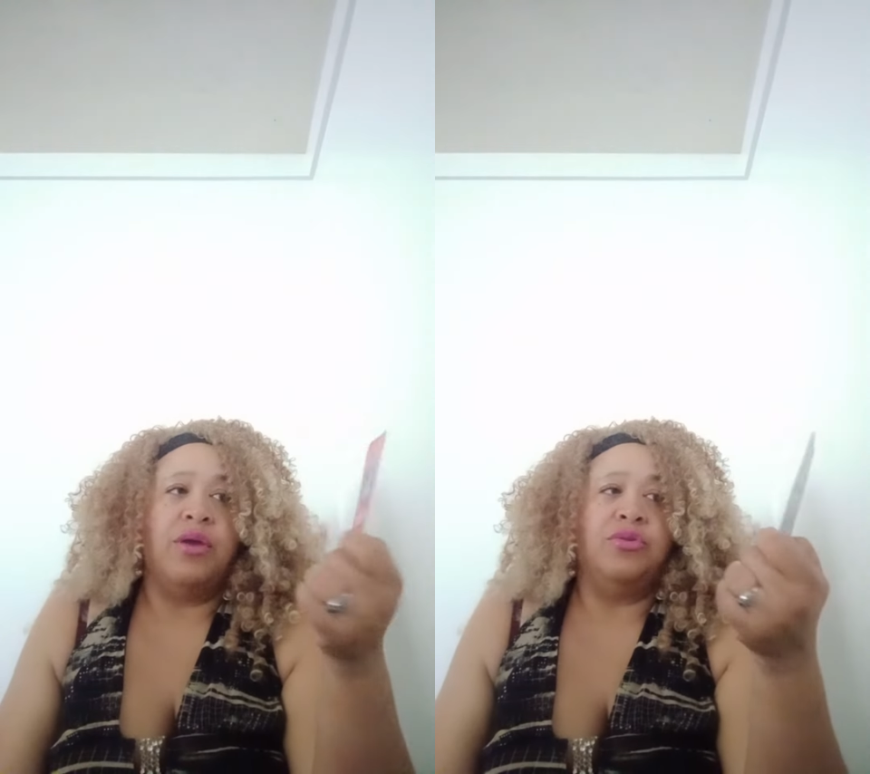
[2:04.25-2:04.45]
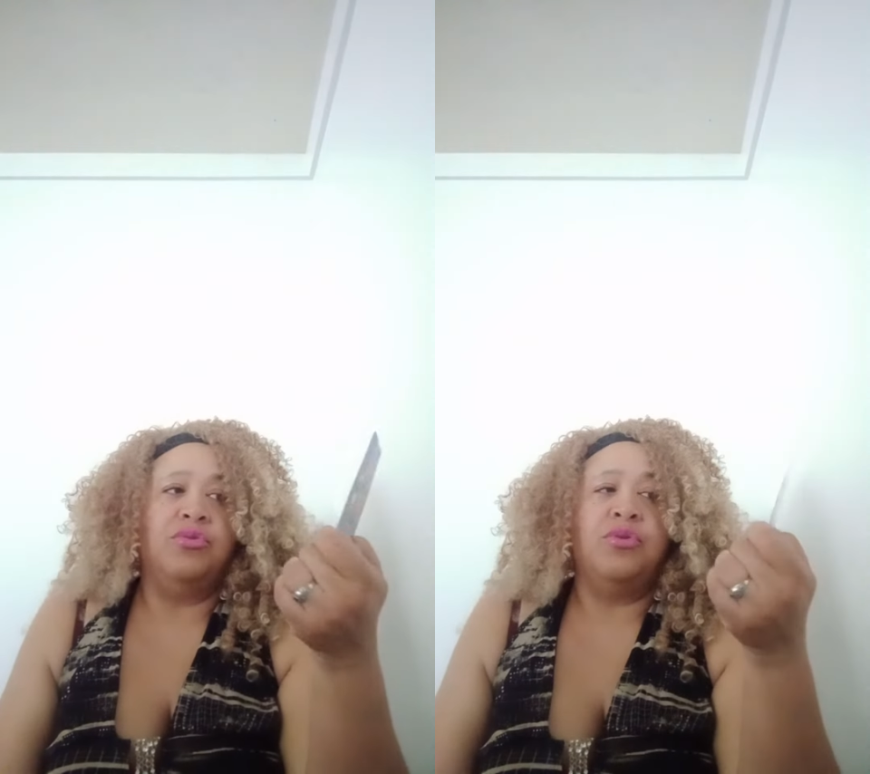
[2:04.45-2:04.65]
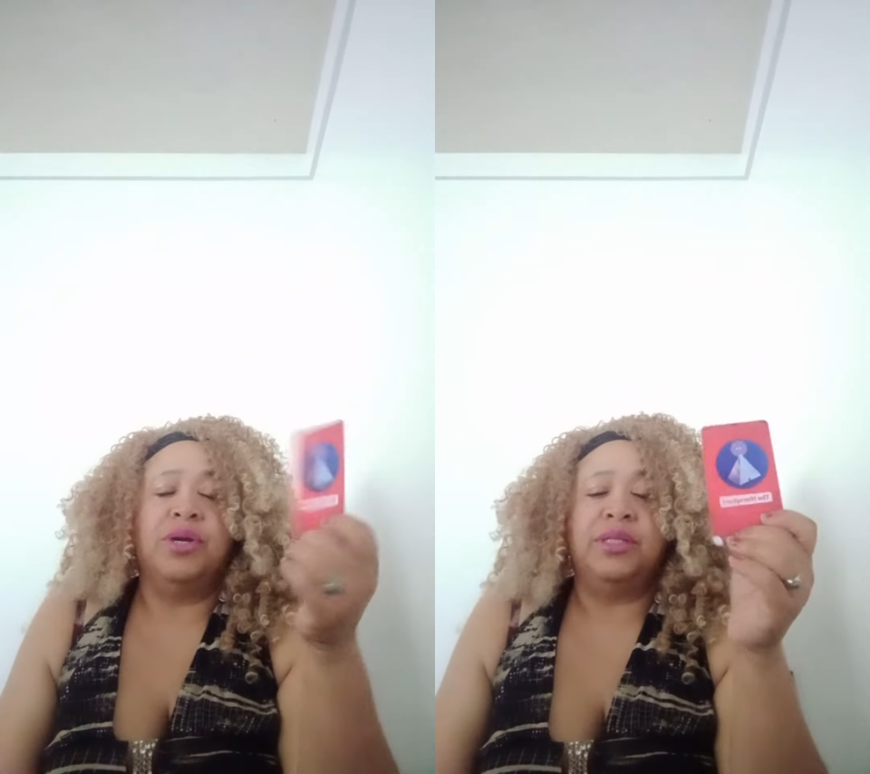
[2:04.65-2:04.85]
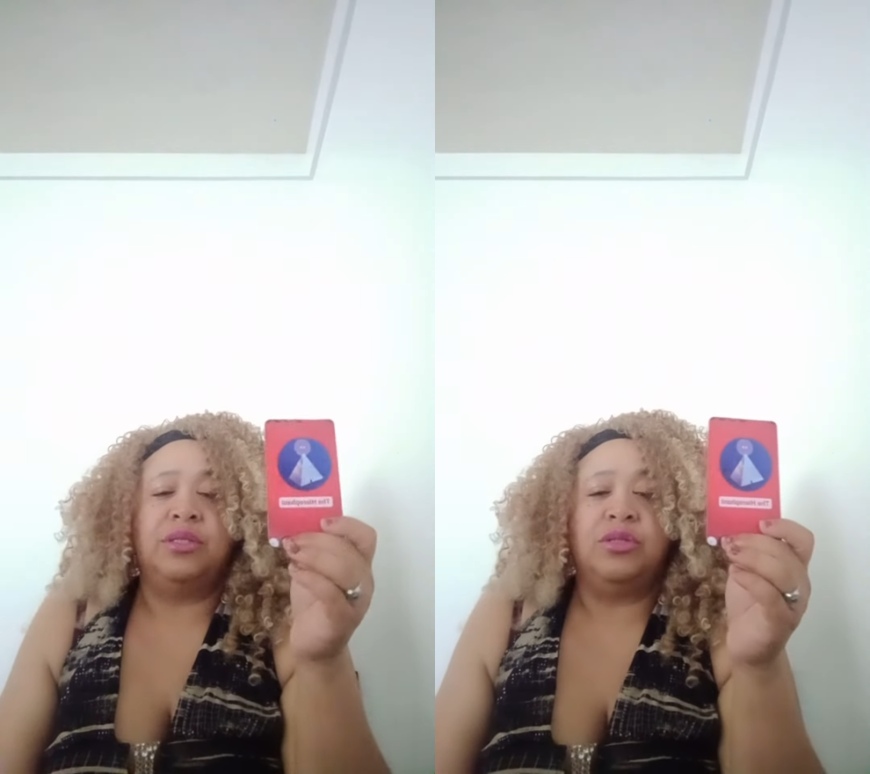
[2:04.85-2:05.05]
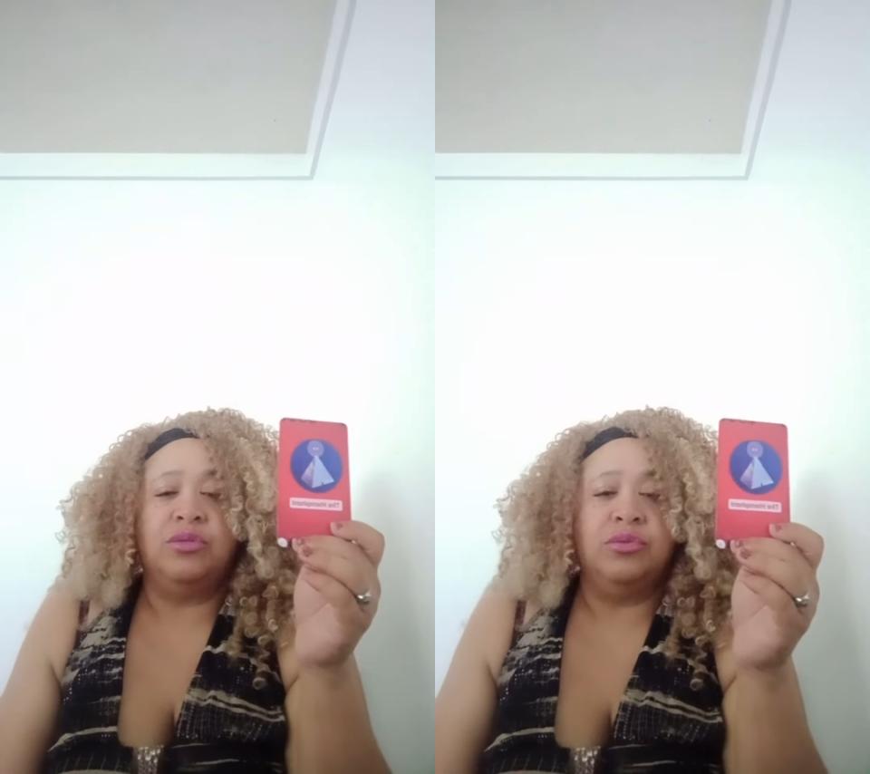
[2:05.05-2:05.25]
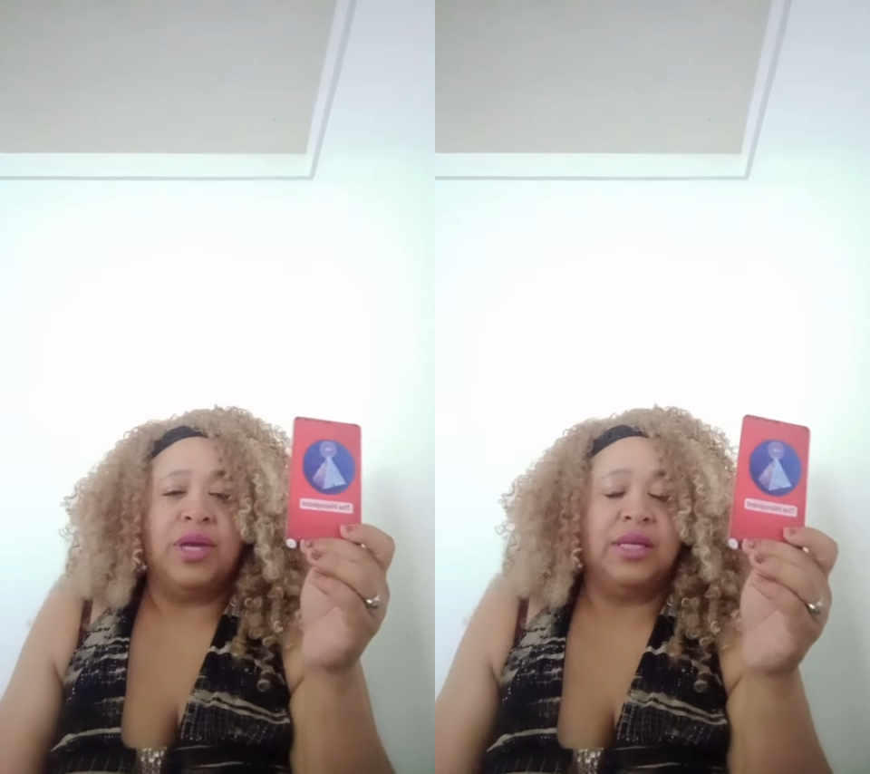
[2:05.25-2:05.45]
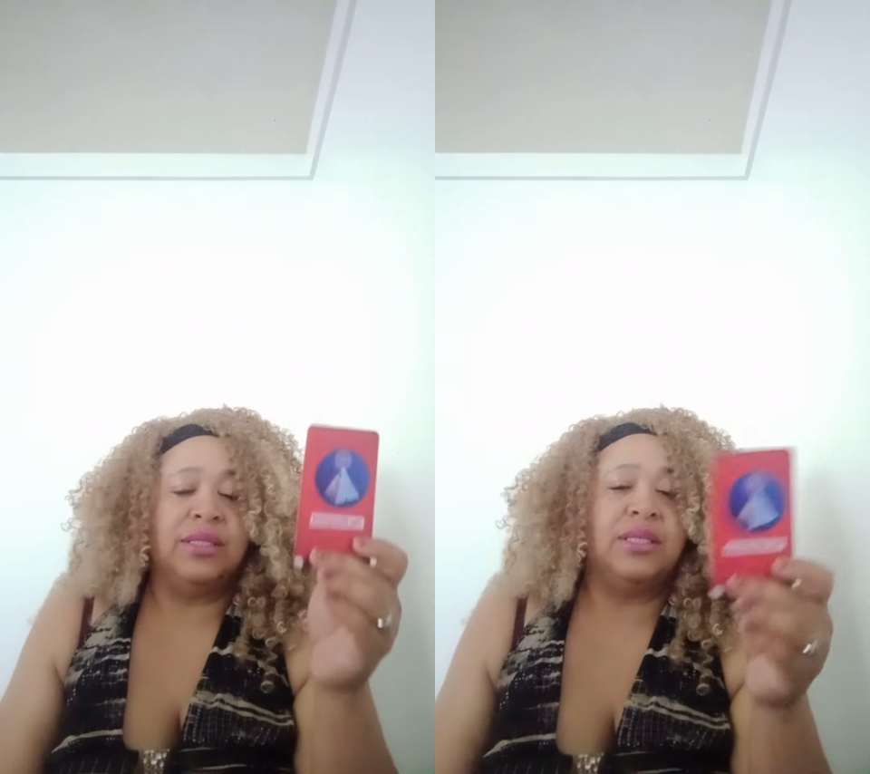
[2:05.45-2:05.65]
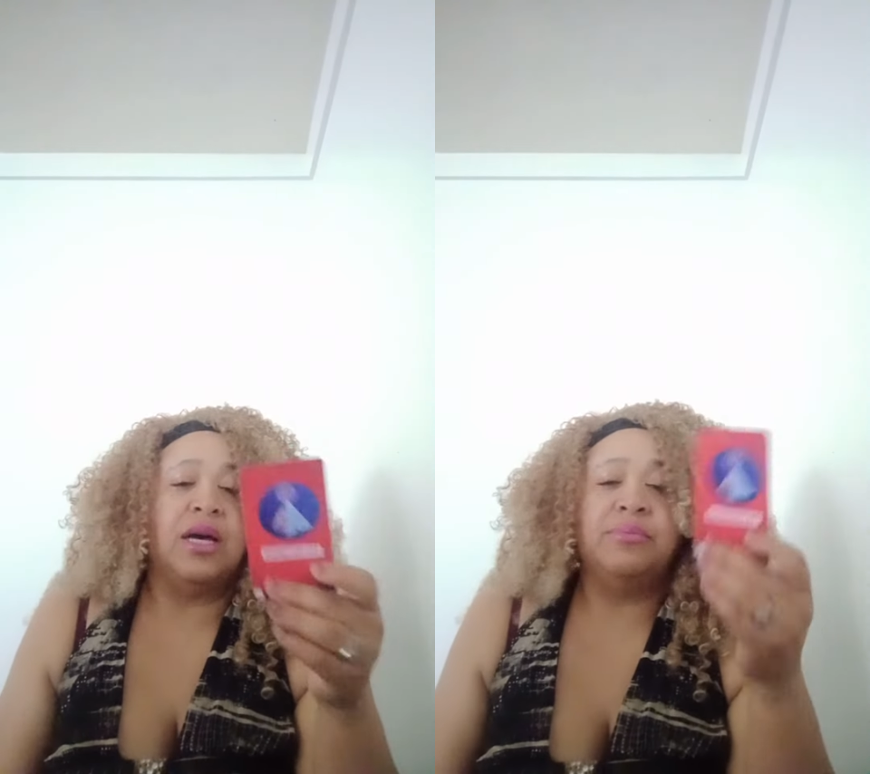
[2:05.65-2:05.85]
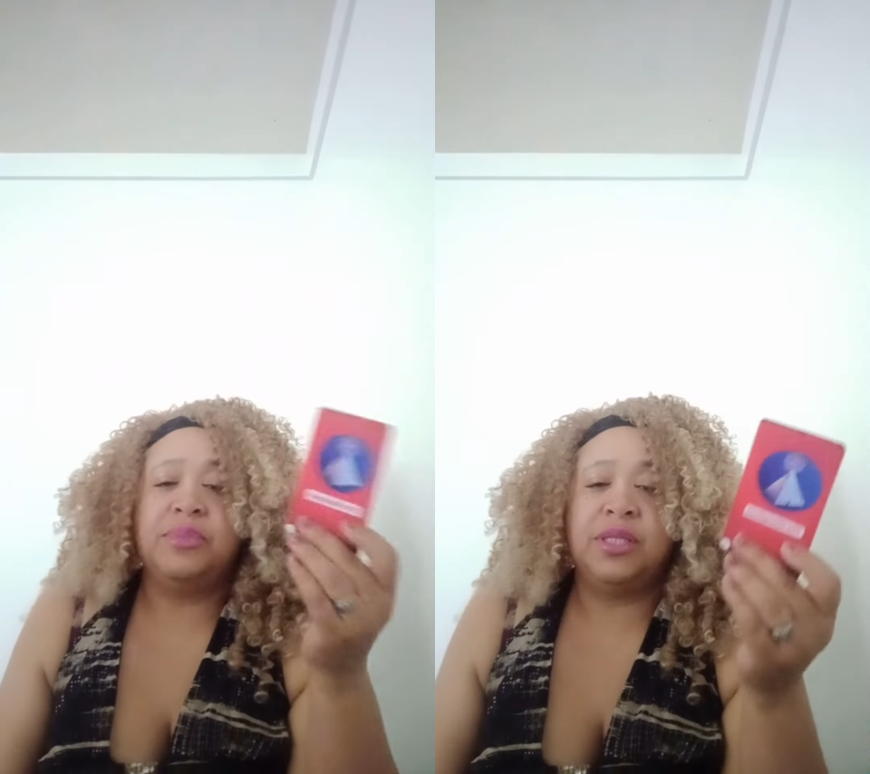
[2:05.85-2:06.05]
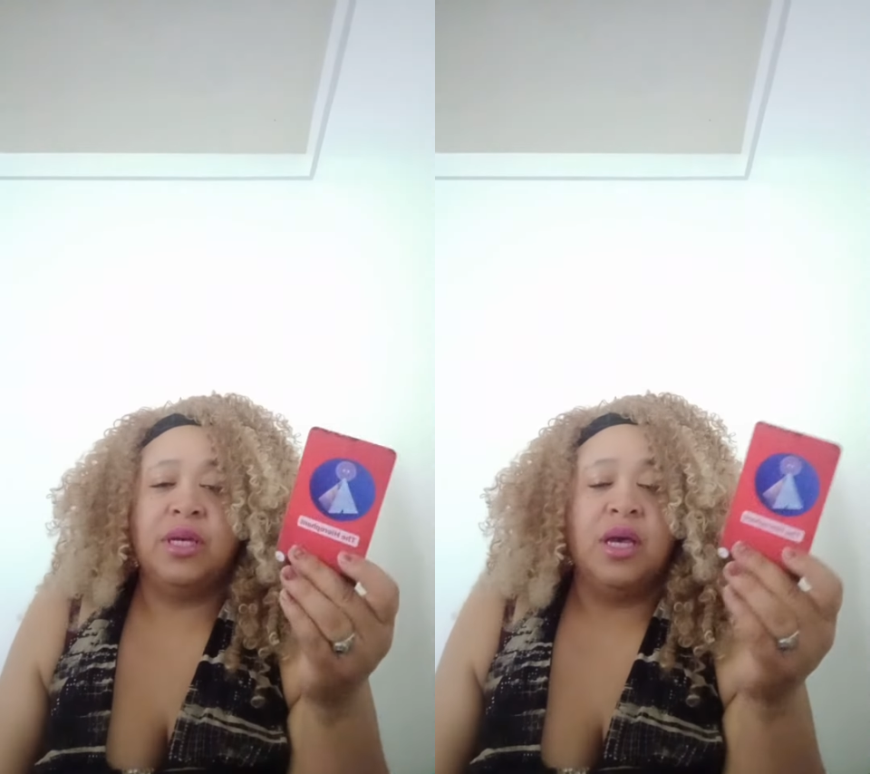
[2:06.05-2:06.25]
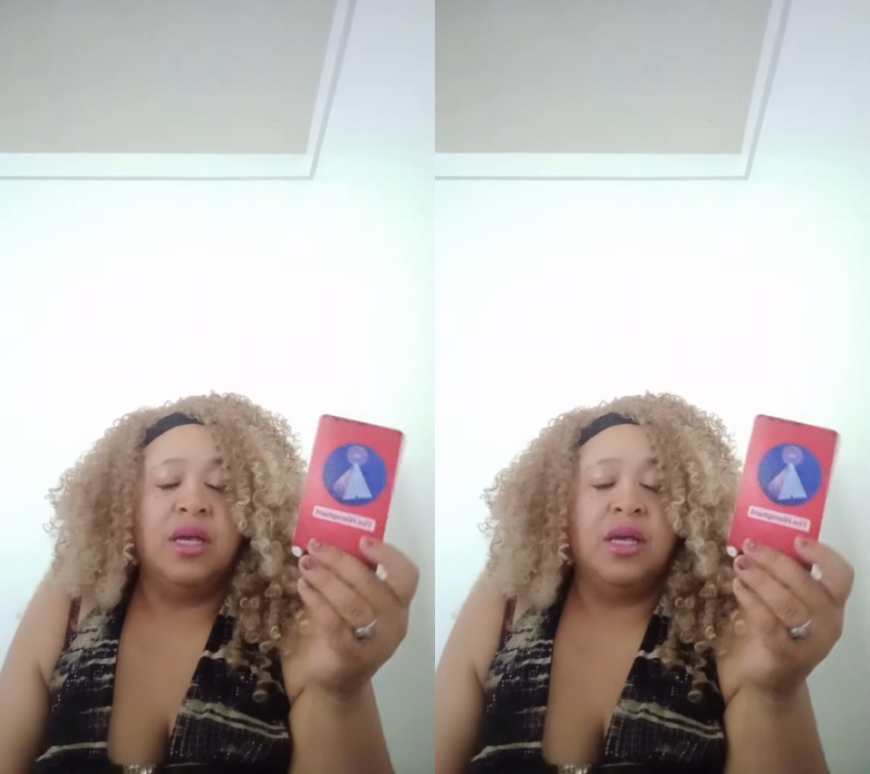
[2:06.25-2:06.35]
are you going to accept